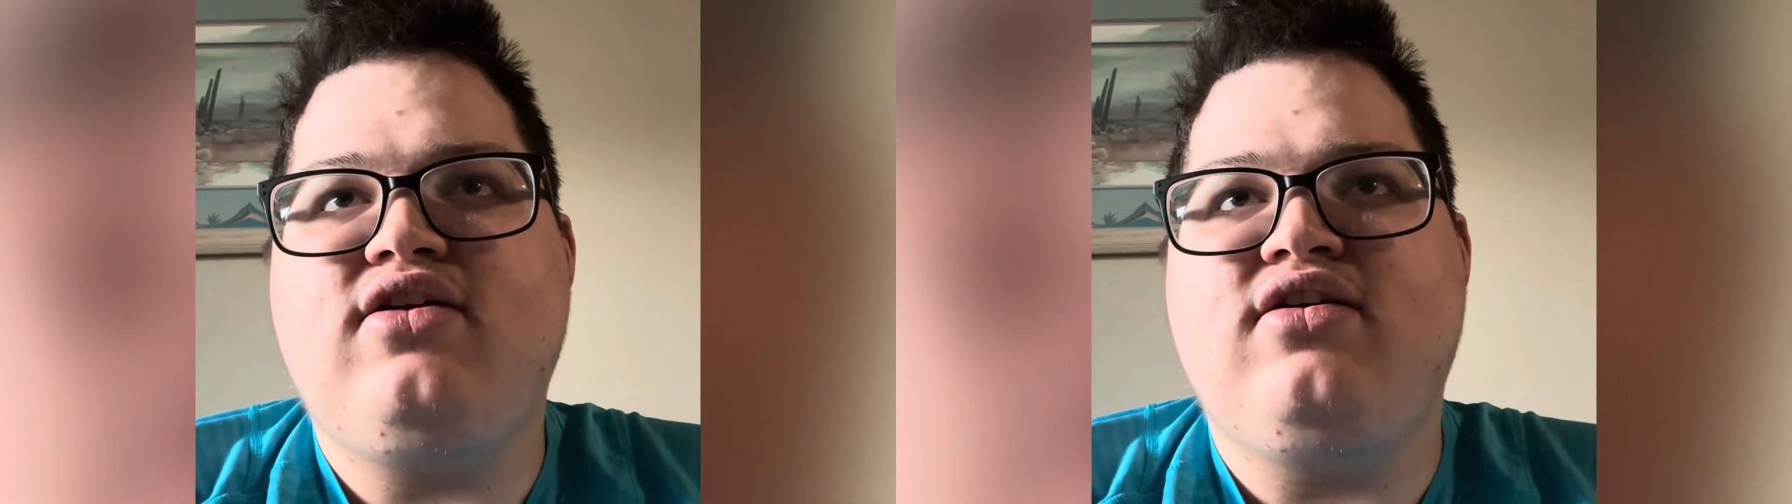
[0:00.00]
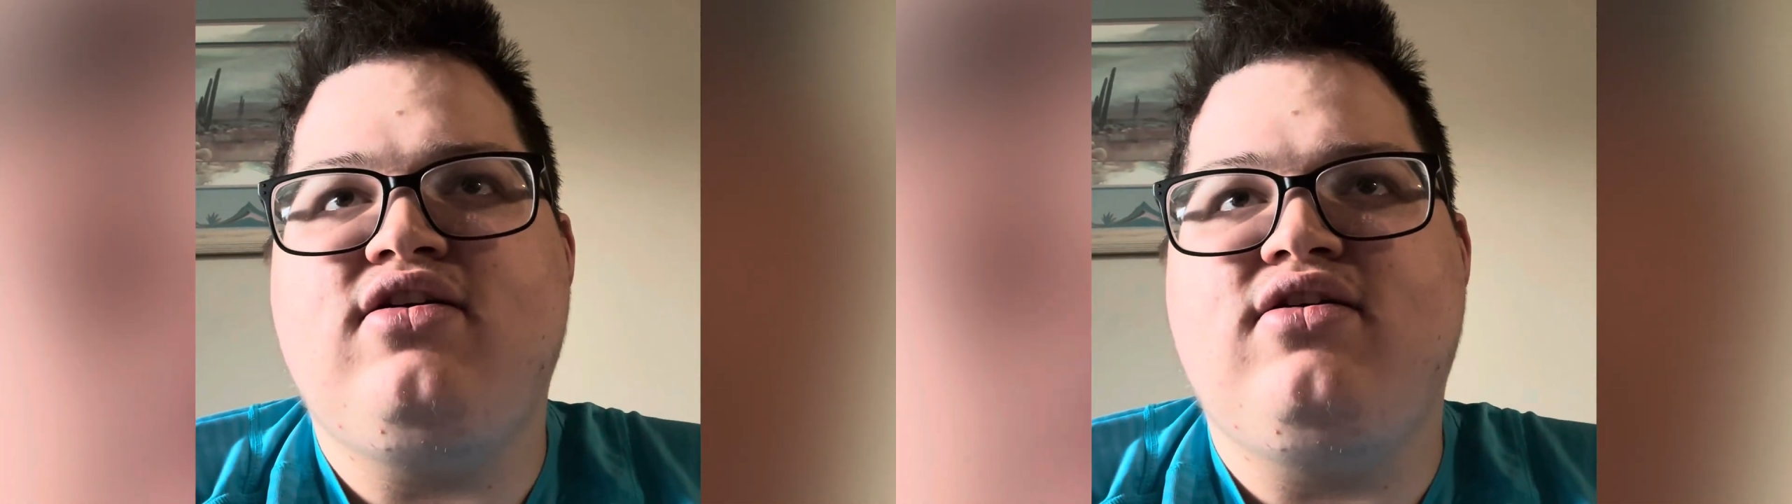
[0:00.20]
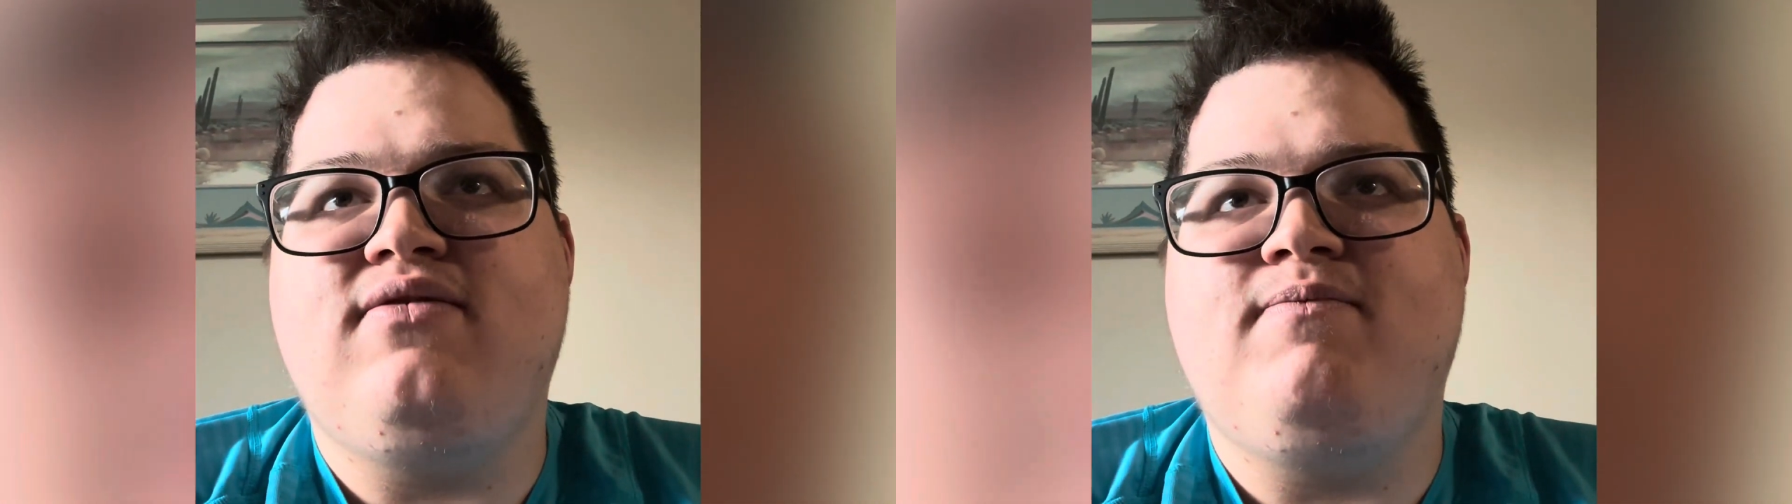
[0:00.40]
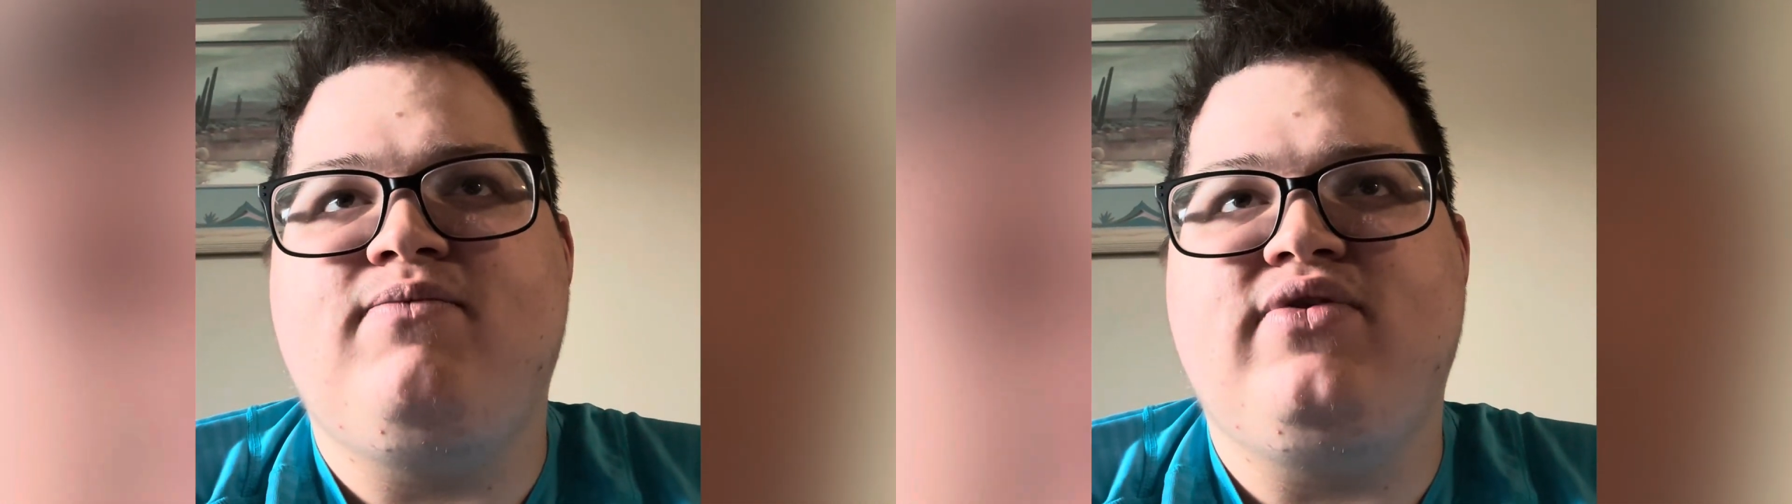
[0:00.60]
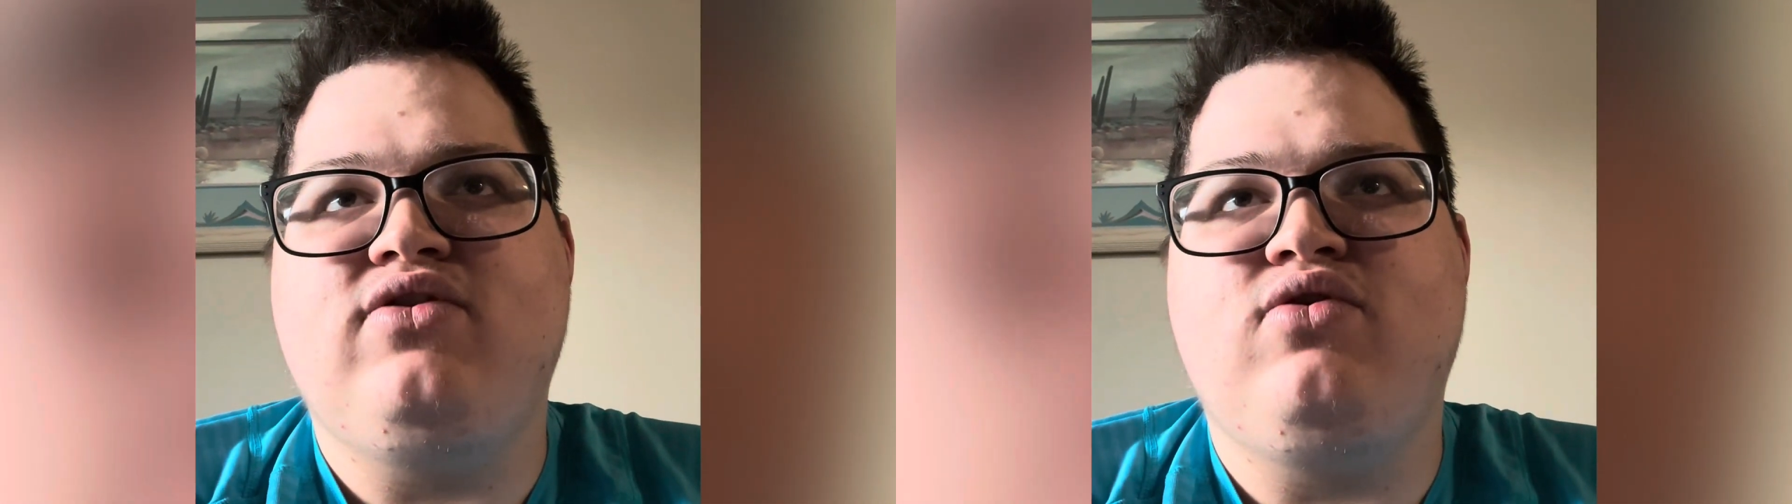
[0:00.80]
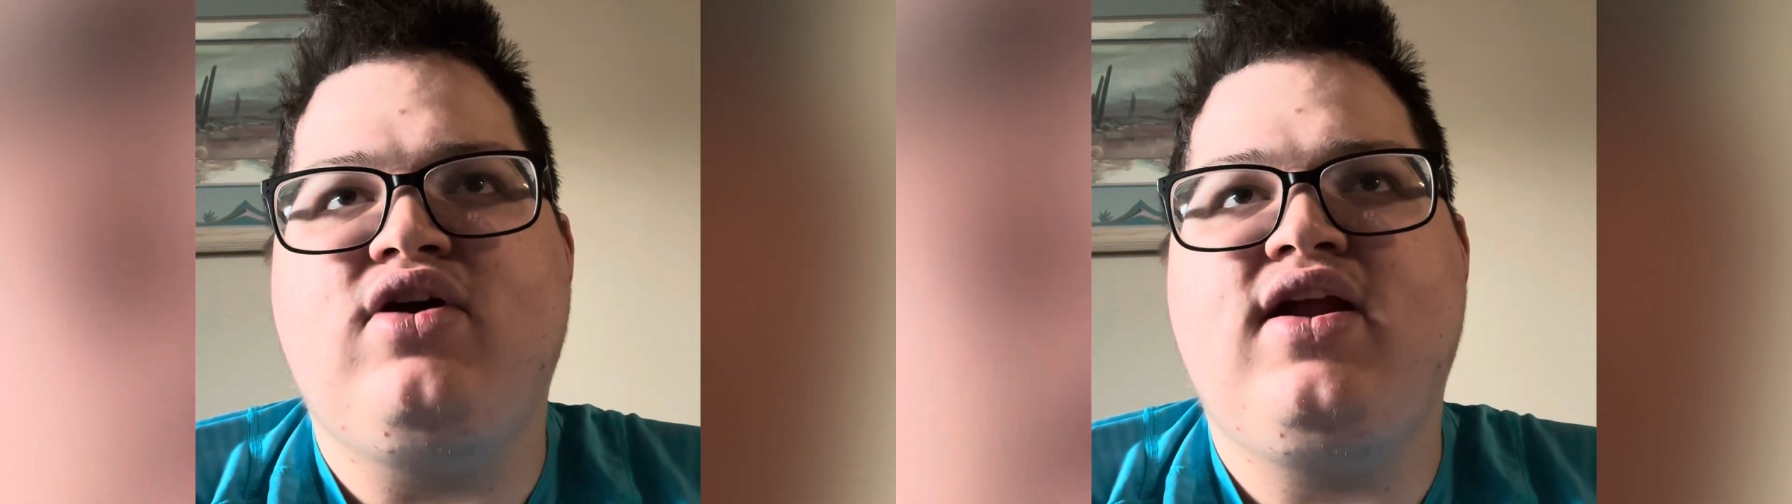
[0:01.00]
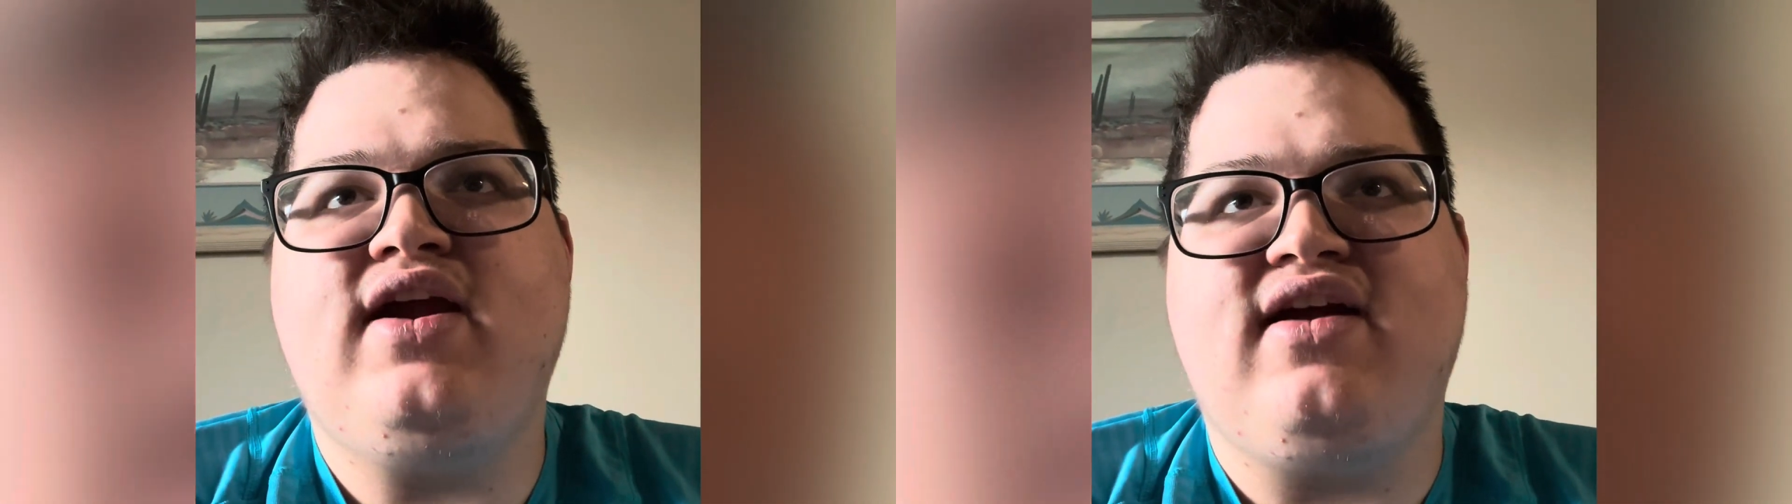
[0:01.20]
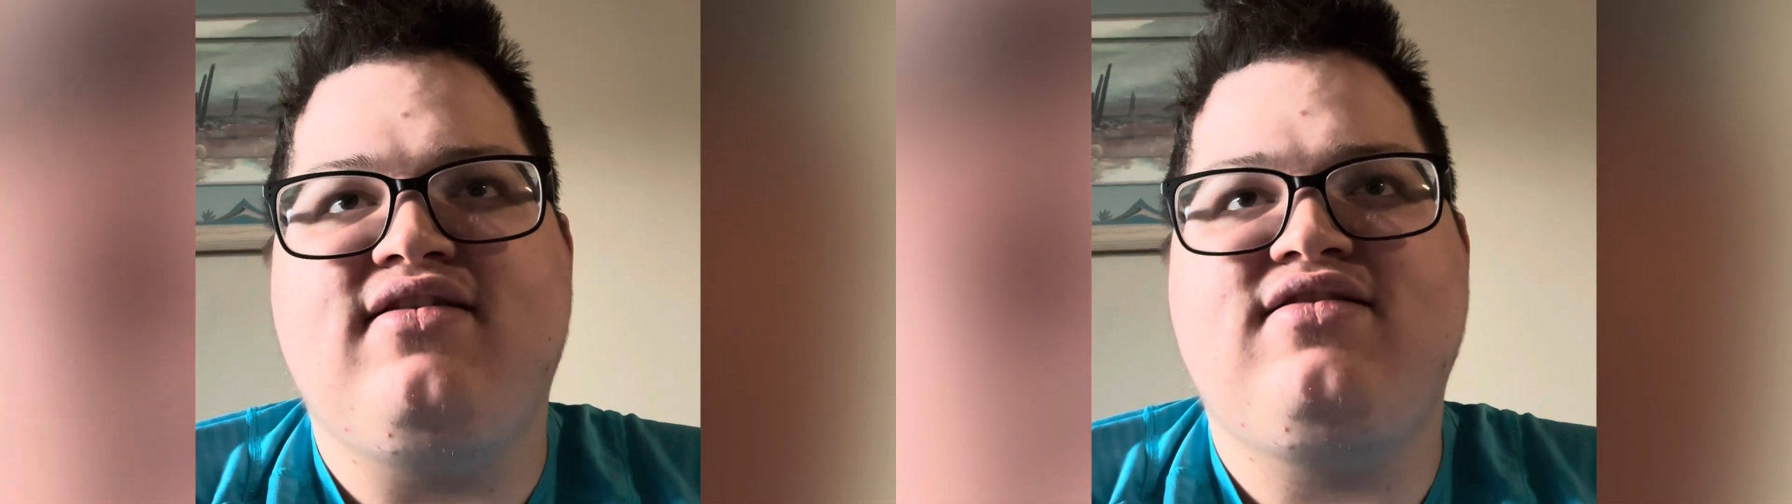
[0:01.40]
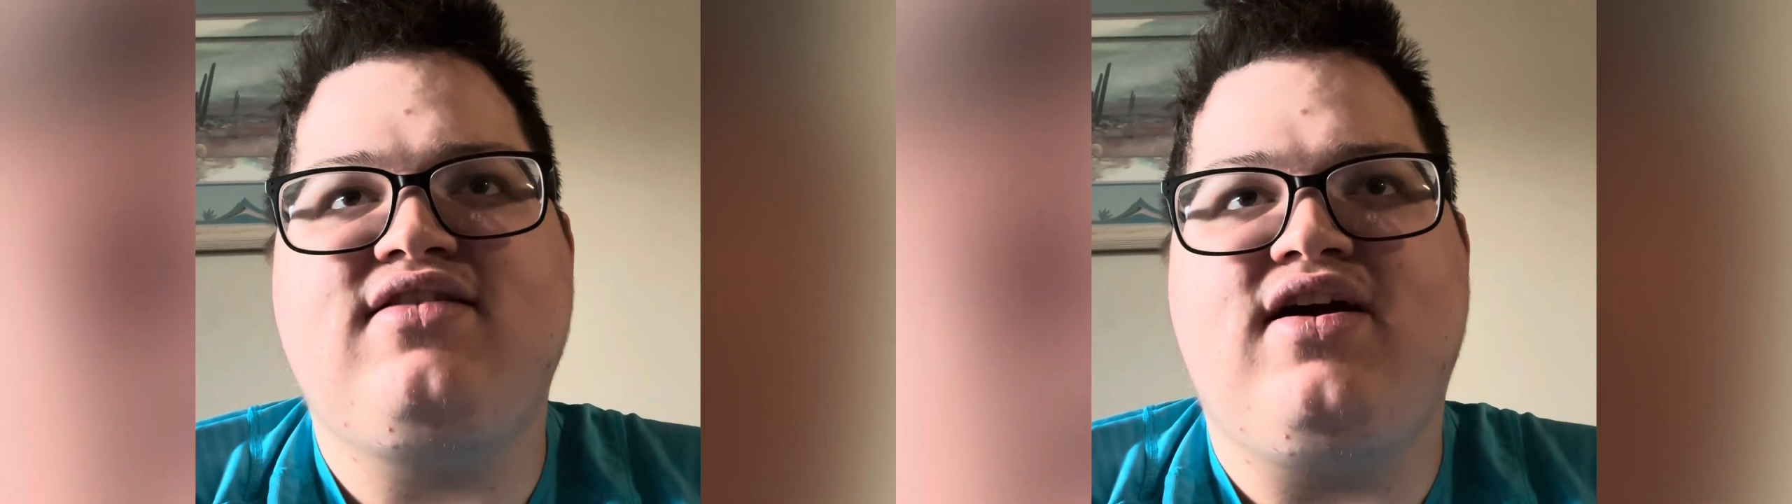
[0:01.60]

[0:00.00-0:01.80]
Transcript: nor against.